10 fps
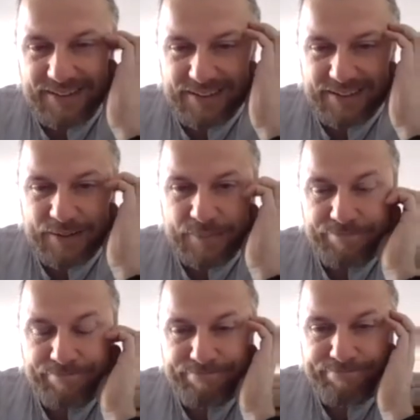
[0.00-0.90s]

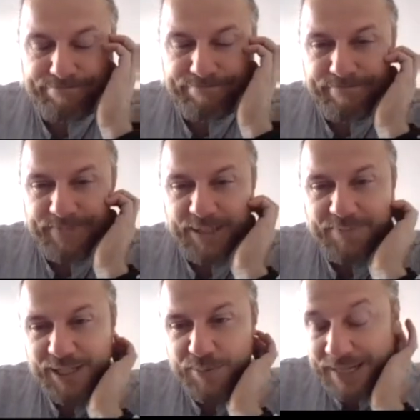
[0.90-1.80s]
that
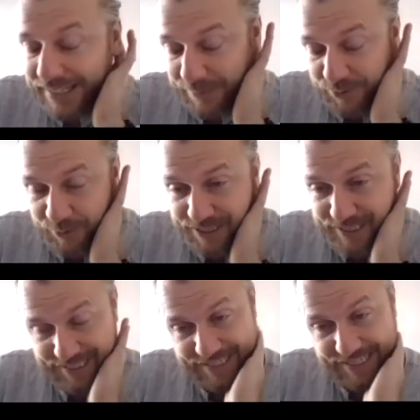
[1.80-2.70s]
many men came to us
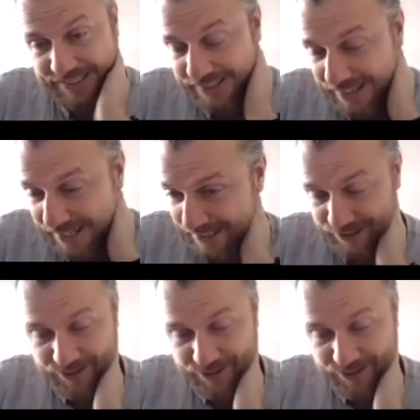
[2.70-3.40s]
and said, hey,